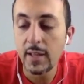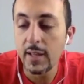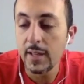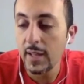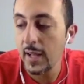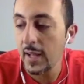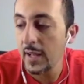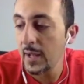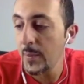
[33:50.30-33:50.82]

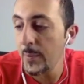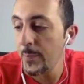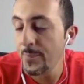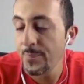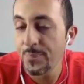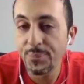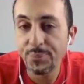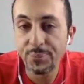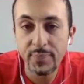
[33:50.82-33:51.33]

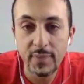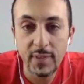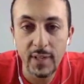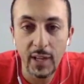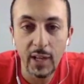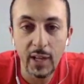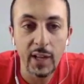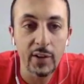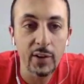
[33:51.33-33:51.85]

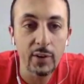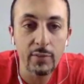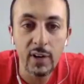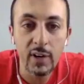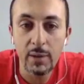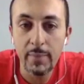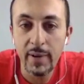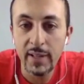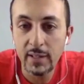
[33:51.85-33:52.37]
I don't
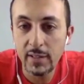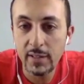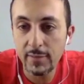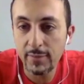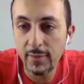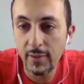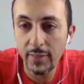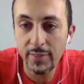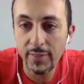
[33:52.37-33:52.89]
recommend the
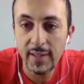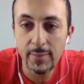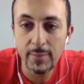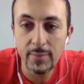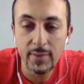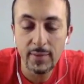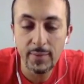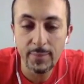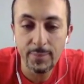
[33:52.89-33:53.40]
default
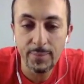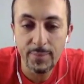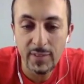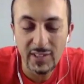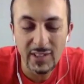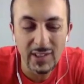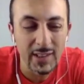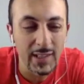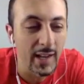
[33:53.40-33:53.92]
themes. There's
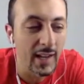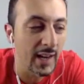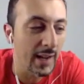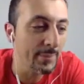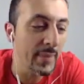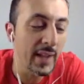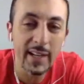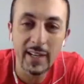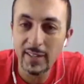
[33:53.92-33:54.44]
a lot.
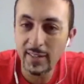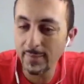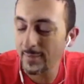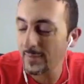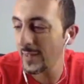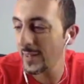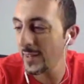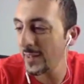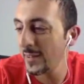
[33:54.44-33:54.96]
I'm not going to
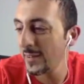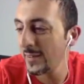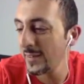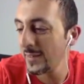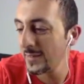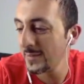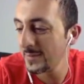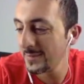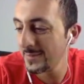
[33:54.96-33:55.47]
sit
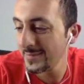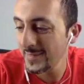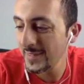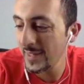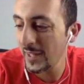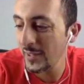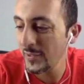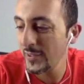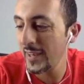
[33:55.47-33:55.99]
here
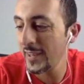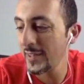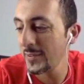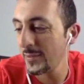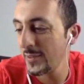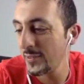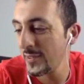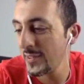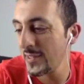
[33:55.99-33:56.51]
and tell you guys
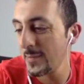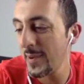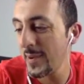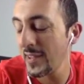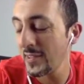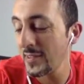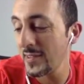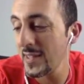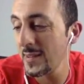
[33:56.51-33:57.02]
which one's the
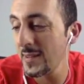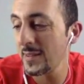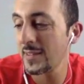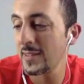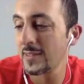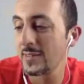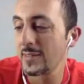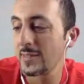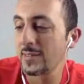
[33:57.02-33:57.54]
best theme
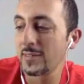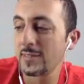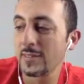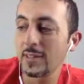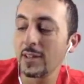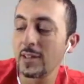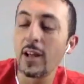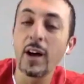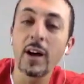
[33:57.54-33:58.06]
because there's a
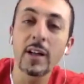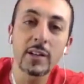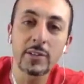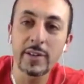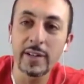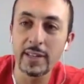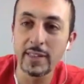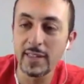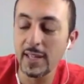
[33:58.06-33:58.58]
lot of
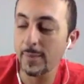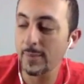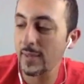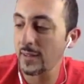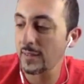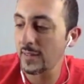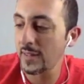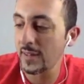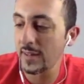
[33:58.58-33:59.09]
great themes
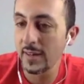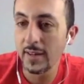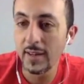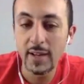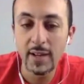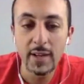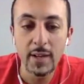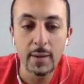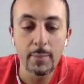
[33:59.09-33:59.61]
out there.
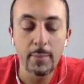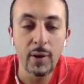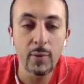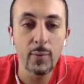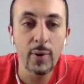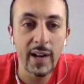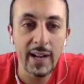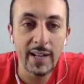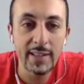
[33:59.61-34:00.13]
But
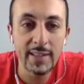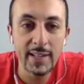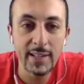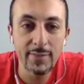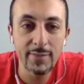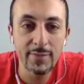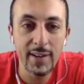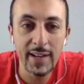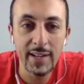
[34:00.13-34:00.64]
what I
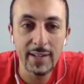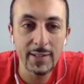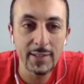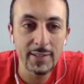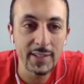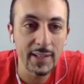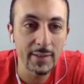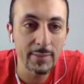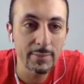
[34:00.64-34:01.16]
did find
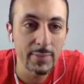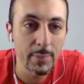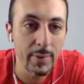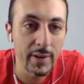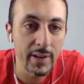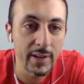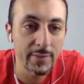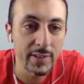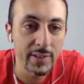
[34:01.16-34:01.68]
kind of
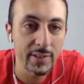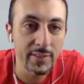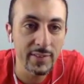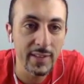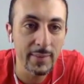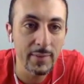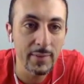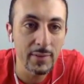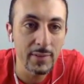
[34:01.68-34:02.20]
preparing for this
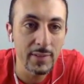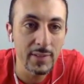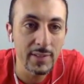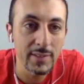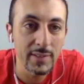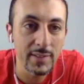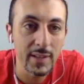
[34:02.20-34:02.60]
demo was